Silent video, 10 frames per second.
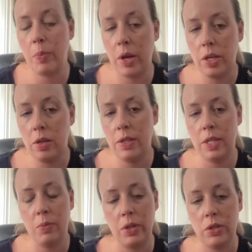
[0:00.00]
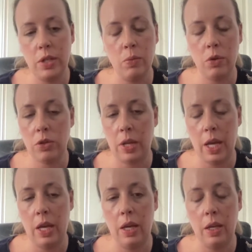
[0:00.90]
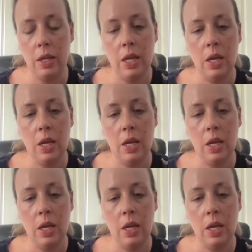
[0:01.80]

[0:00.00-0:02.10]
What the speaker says: But I use this when she's washed her hair,